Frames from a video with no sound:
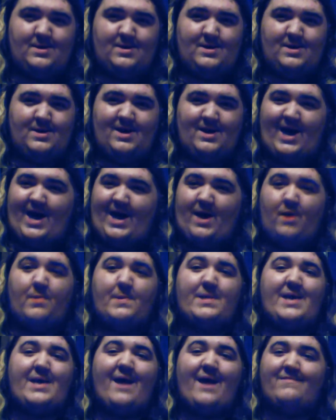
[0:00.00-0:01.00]
I already
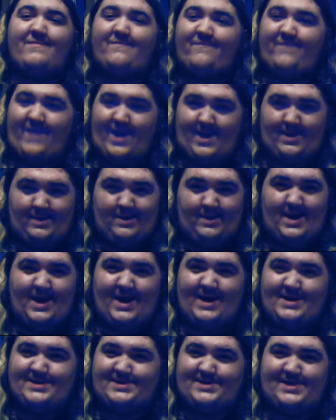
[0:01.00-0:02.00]
have it finalized,
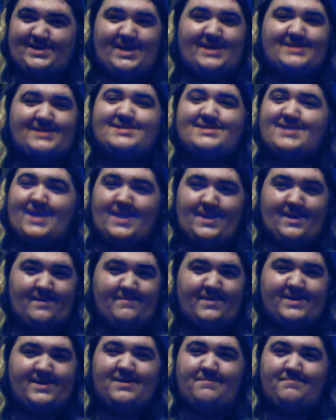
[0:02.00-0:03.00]
it's sitting on my
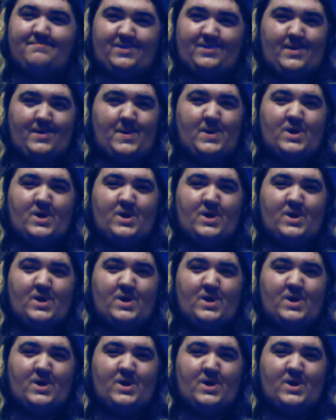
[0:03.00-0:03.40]
computer,